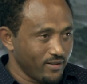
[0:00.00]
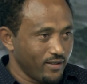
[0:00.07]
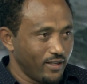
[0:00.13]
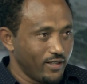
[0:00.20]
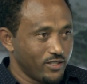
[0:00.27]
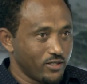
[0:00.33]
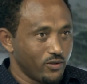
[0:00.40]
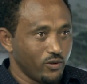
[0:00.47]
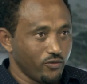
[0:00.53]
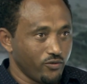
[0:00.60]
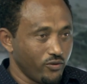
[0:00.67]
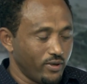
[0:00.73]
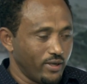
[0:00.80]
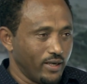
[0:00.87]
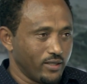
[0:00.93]
It's not
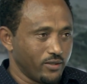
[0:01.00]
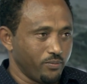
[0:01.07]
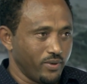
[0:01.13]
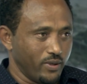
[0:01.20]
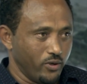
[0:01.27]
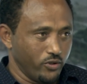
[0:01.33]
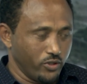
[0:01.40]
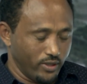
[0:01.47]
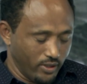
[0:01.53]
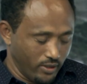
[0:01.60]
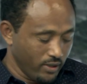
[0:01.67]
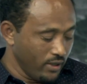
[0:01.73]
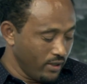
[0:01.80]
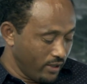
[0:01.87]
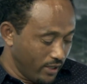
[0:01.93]
fully
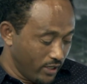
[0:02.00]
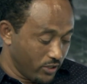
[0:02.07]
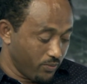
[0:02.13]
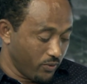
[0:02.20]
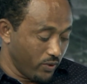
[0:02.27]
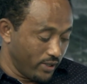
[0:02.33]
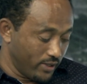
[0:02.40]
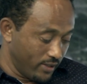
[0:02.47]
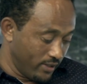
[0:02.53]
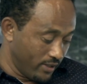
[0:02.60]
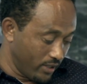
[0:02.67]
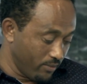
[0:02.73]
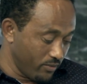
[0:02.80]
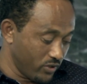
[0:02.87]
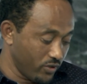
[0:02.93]
exploited in
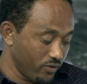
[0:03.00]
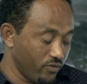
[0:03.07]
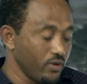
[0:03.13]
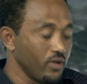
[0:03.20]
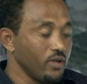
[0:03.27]
terms of